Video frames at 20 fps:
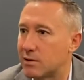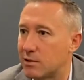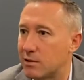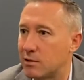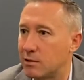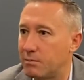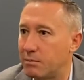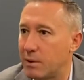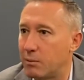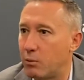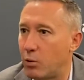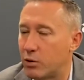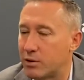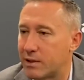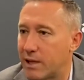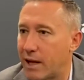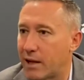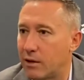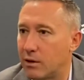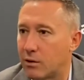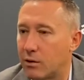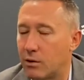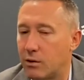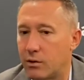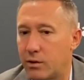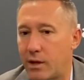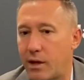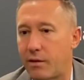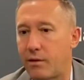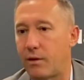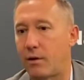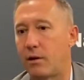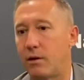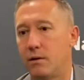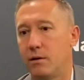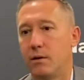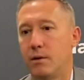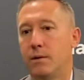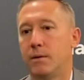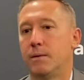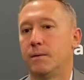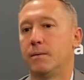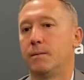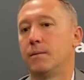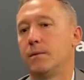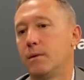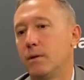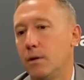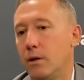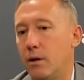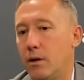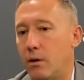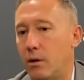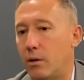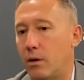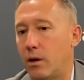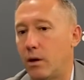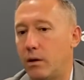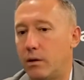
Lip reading: They're a bit more technical, and I thought, you know,